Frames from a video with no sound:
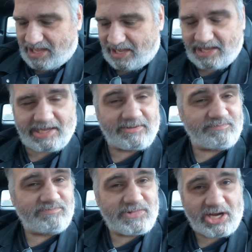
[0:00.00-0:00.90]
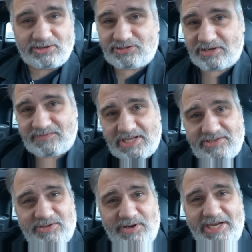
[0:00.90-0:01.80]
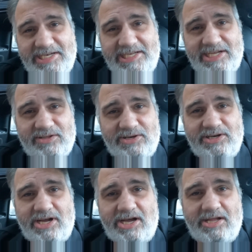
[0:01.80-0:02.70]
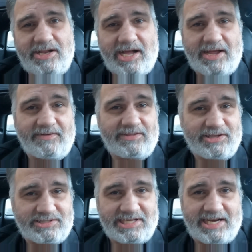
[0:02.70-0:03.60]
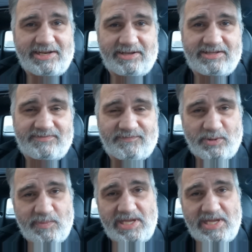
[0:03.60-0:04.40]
I'm not sure if that's a great deal or not. I looked at it, for